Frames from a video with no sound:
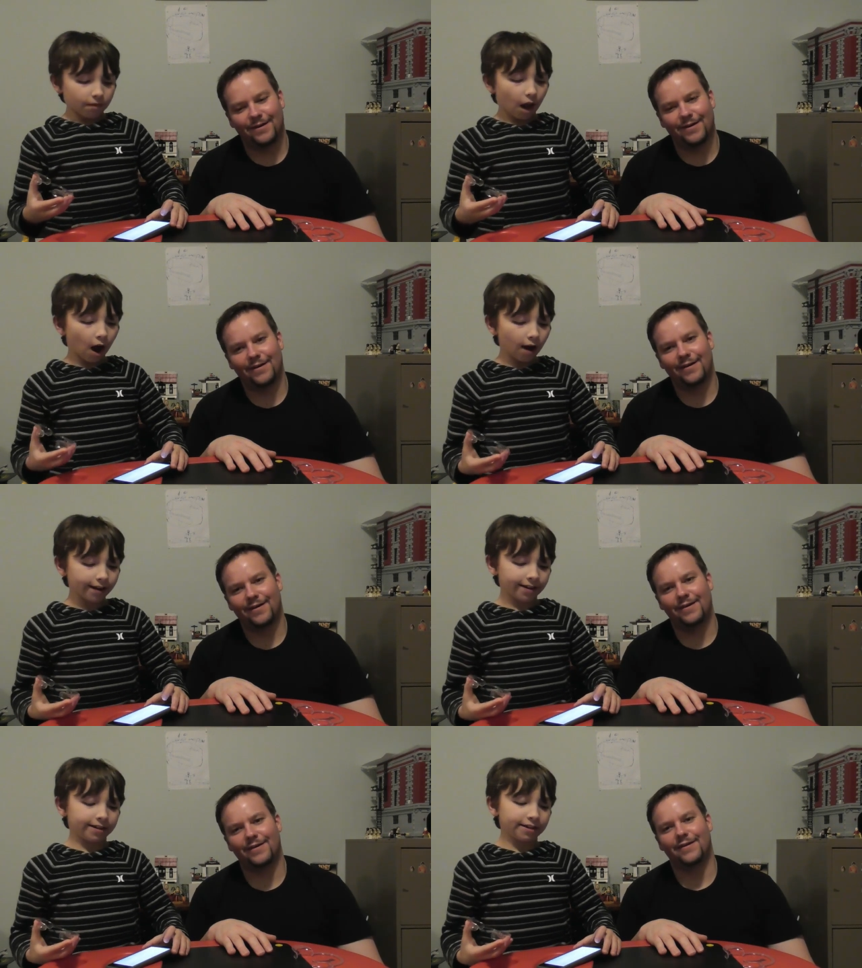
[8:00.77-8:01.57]

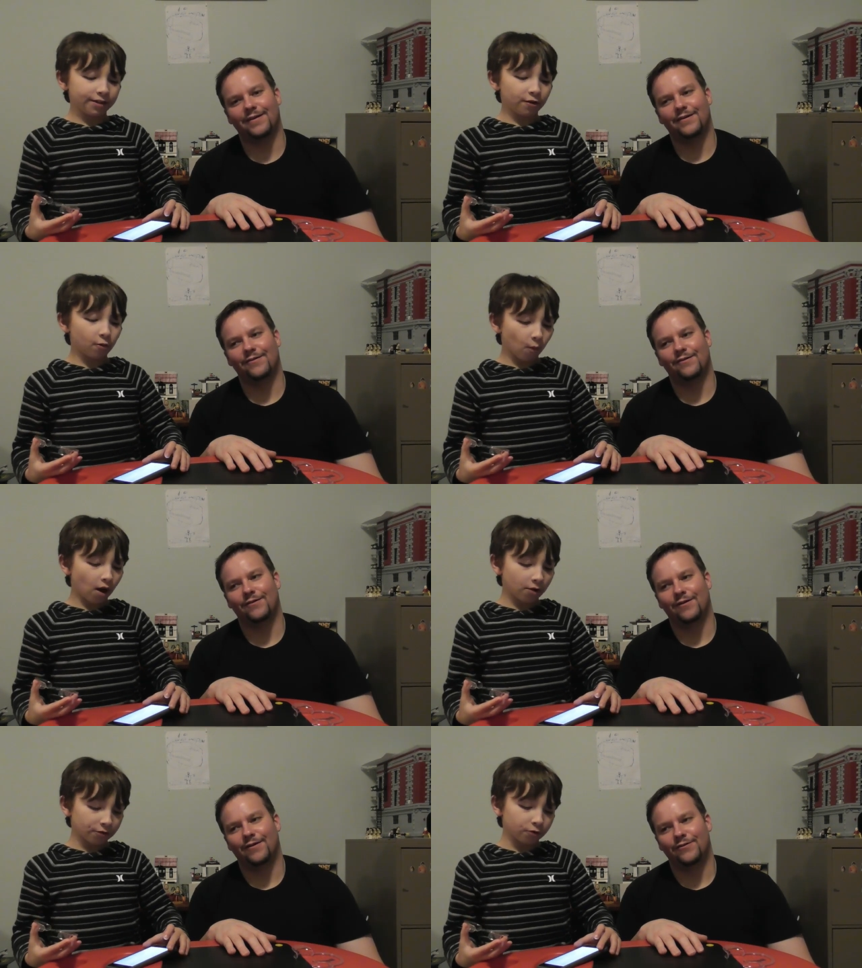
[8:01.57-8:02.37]
Speaker 1: I eat eel
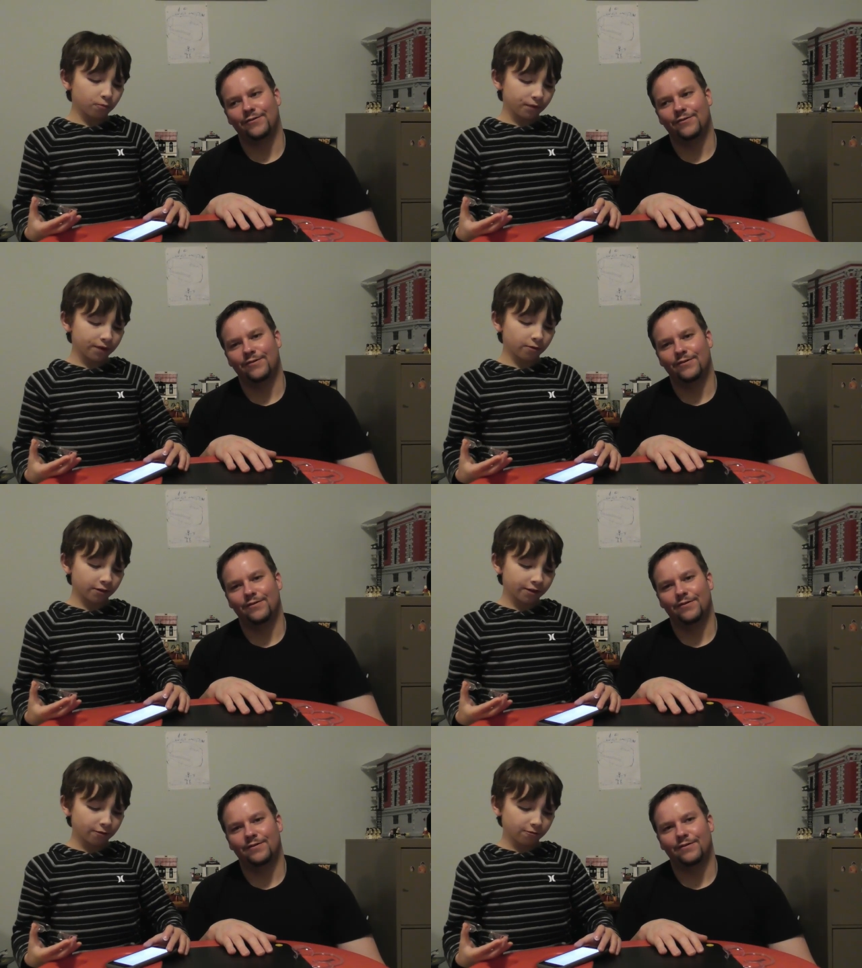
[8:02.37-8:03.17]
while you
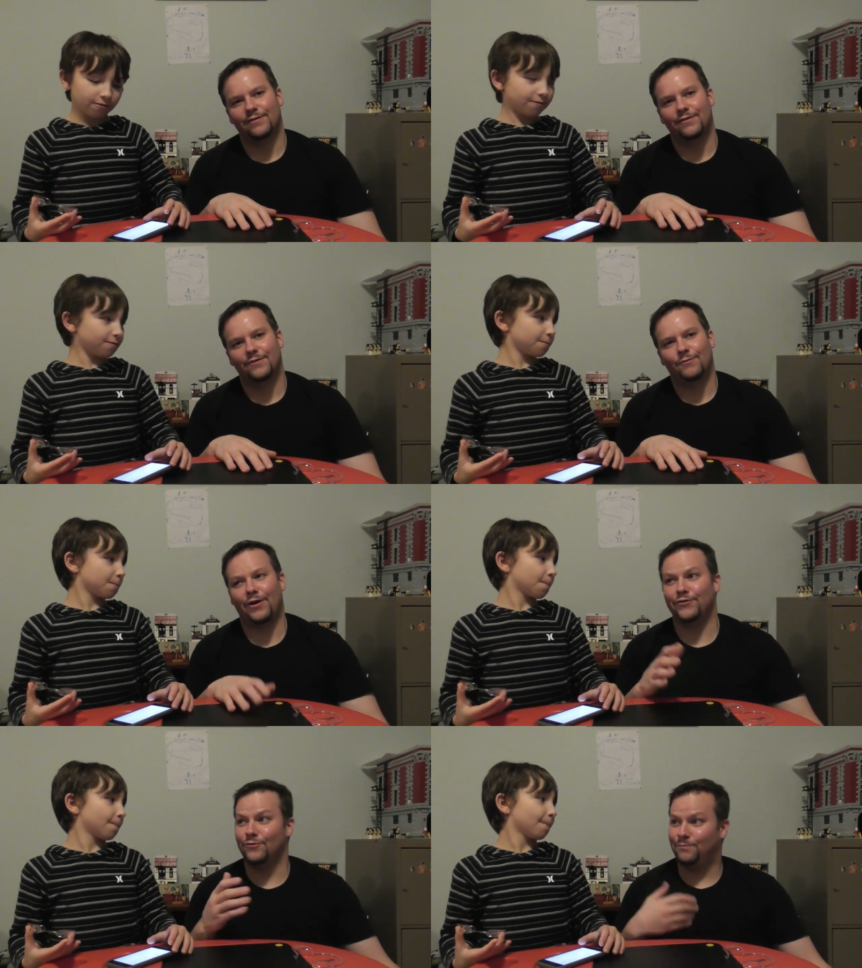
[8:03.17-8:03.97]
peel eel.
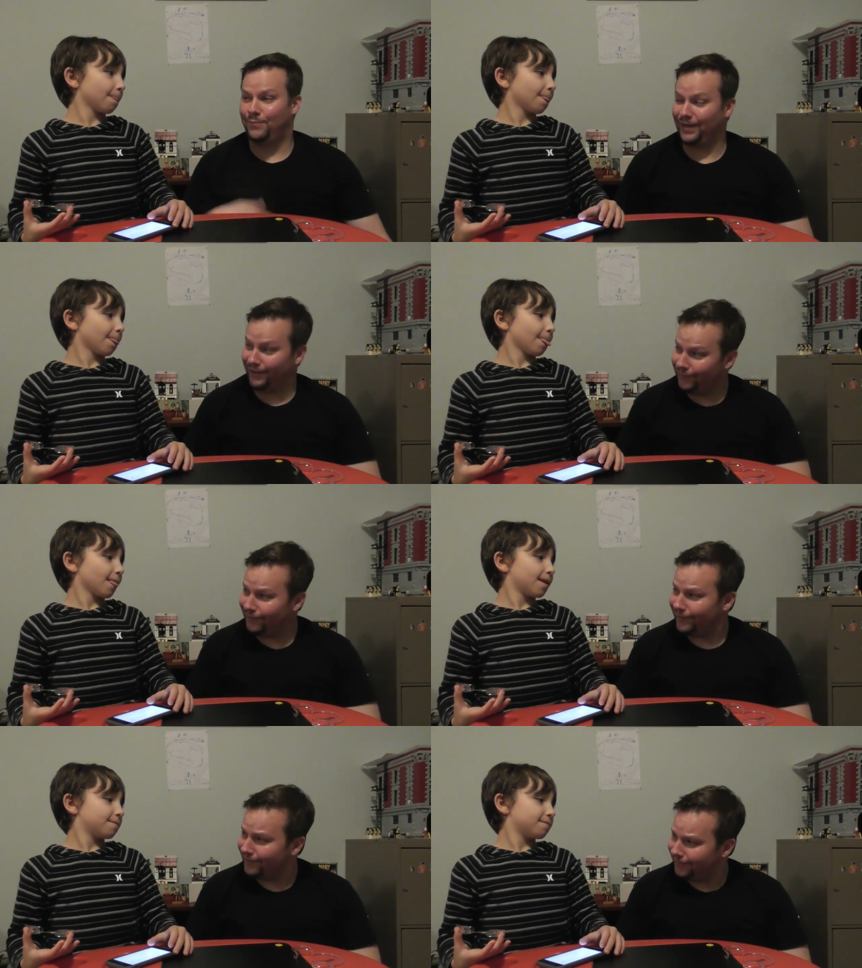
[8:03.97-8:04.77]
Speaker 2: While you
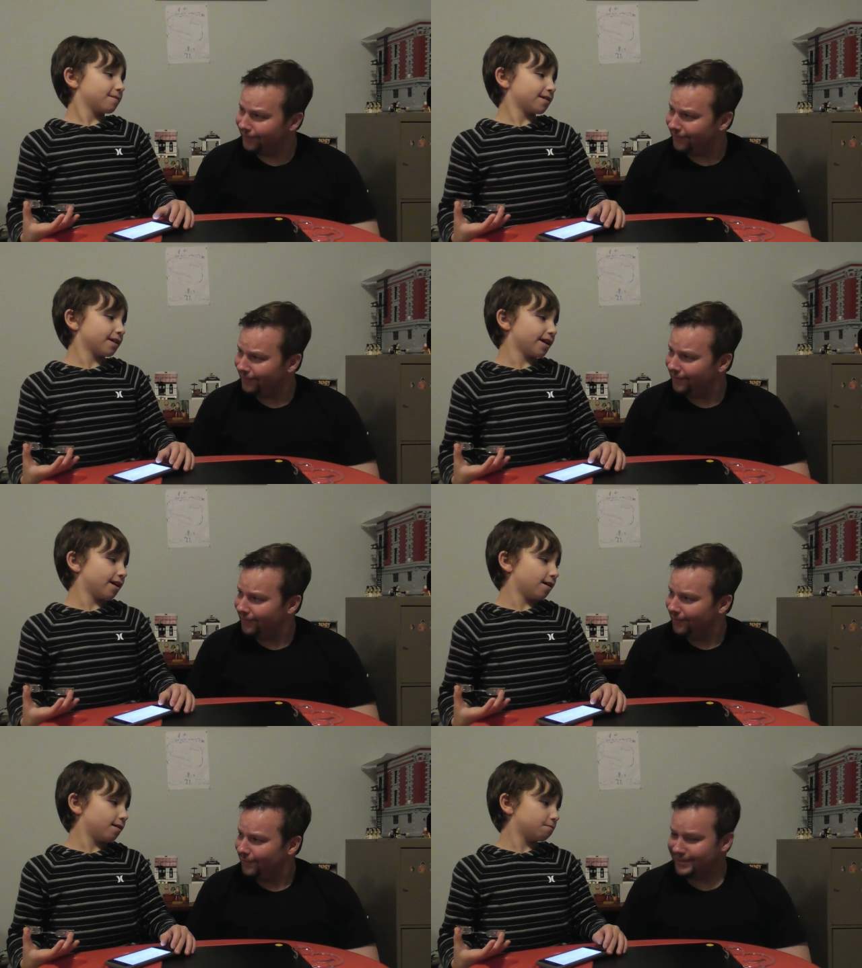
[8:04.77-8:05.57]
peel eel?
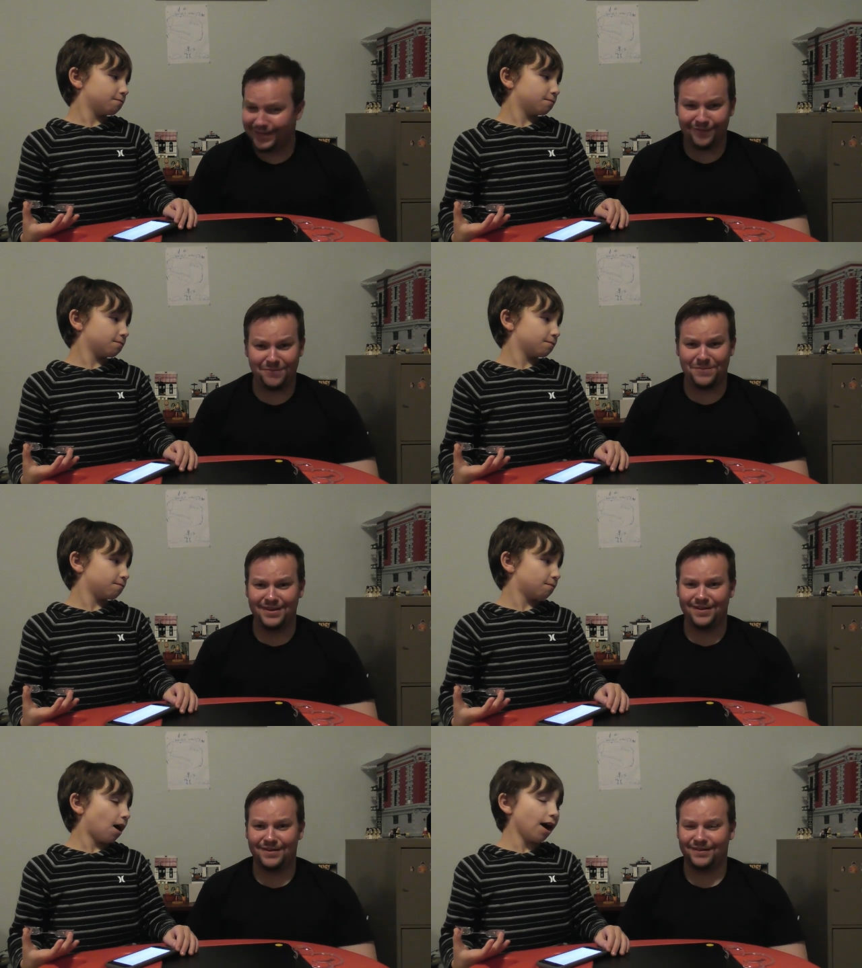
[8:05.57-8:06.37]
Yeah. What does that even
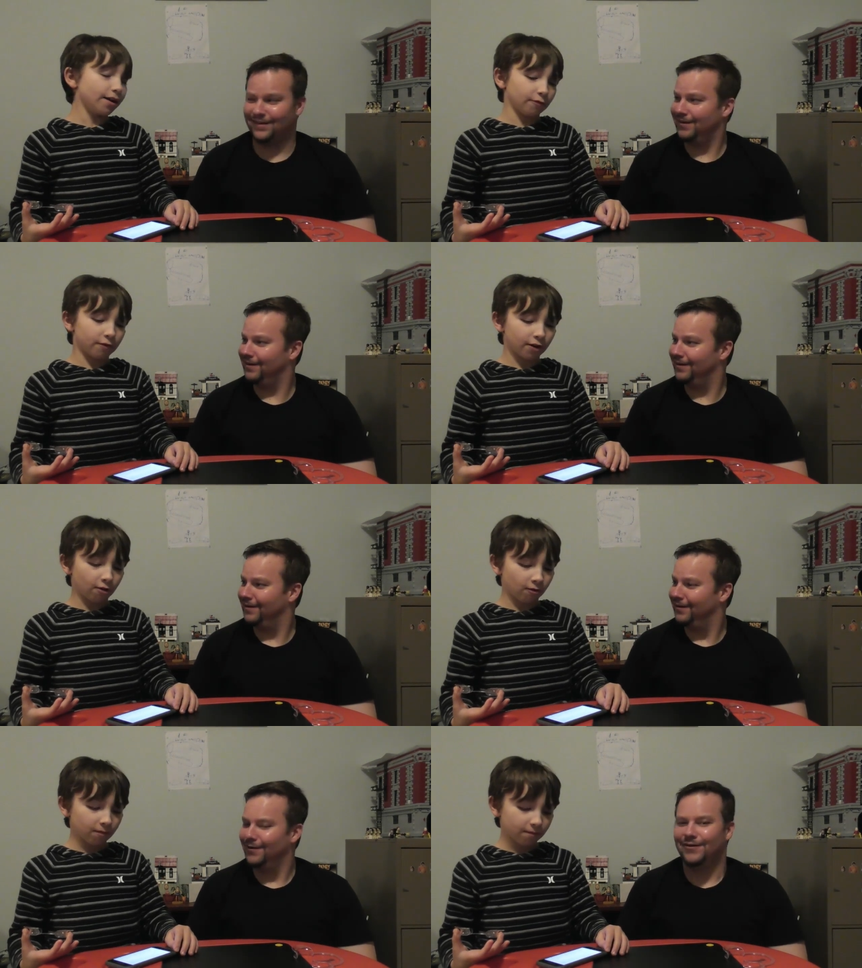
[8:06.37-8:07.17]
mean? I don't
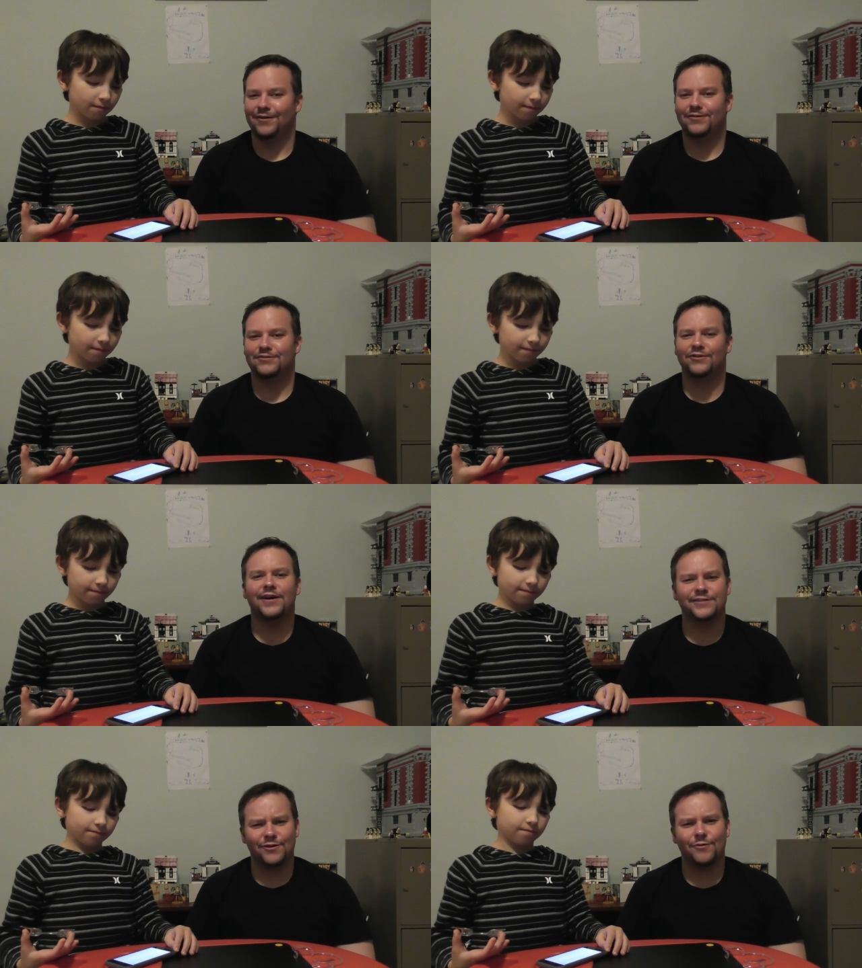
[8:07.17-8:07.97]
know. Do you
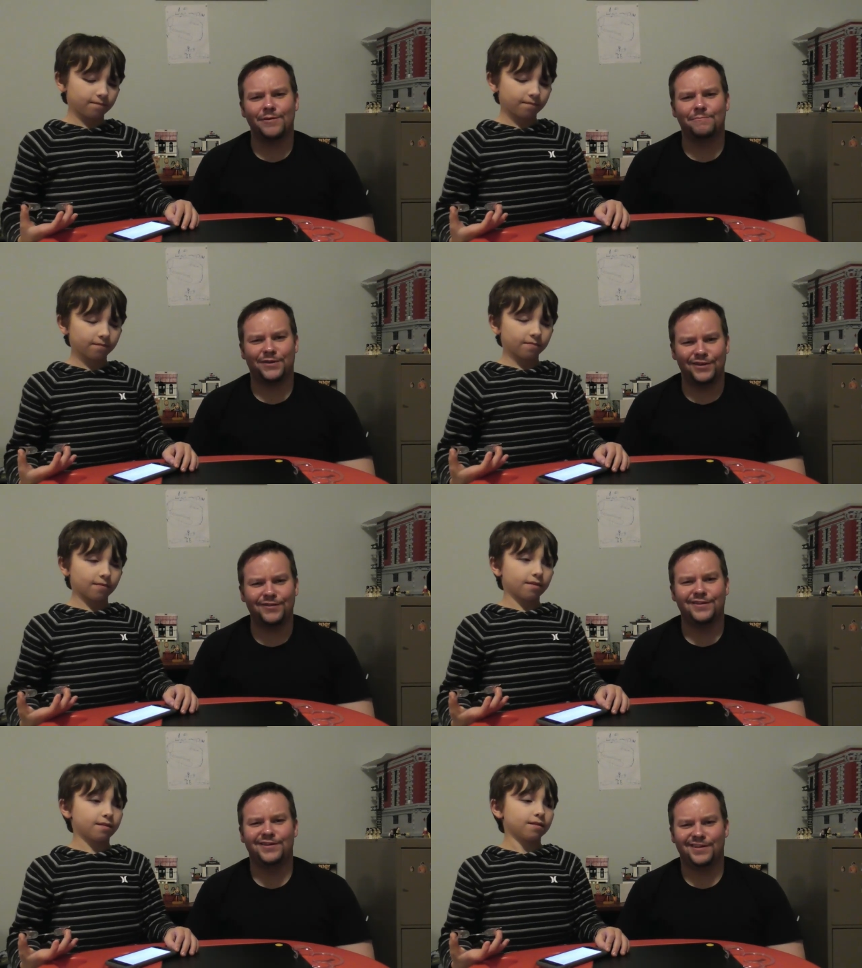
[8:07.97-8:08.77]
guys know what
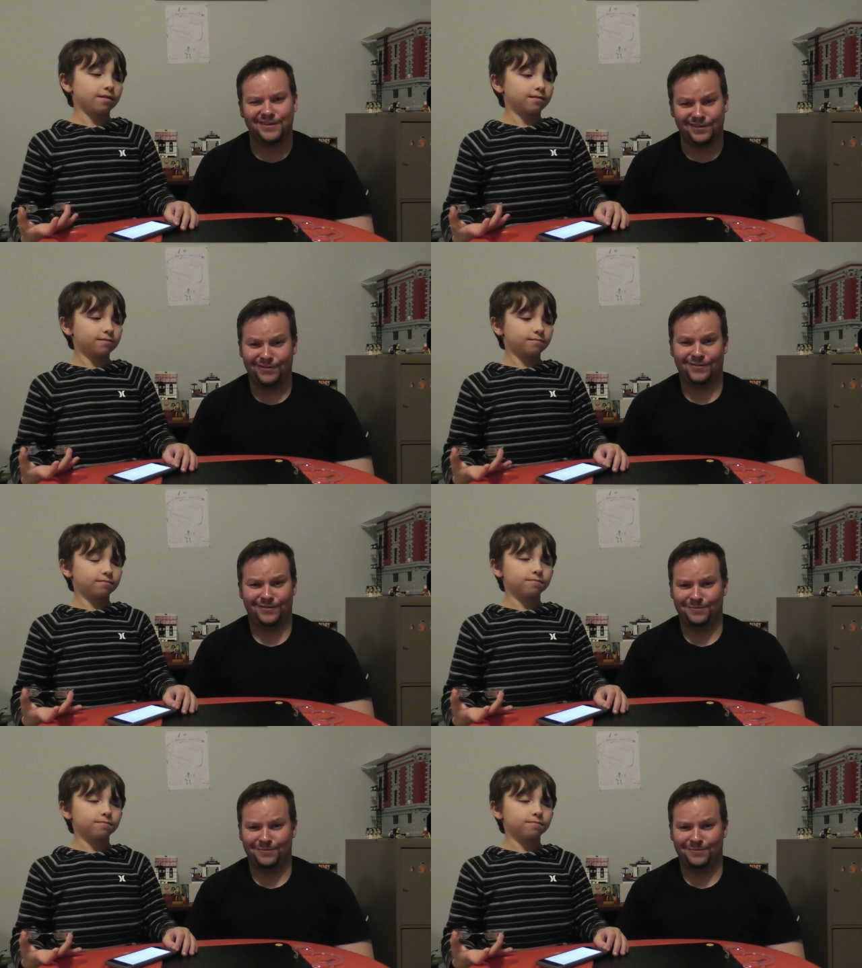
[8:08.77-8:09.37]
peeling eel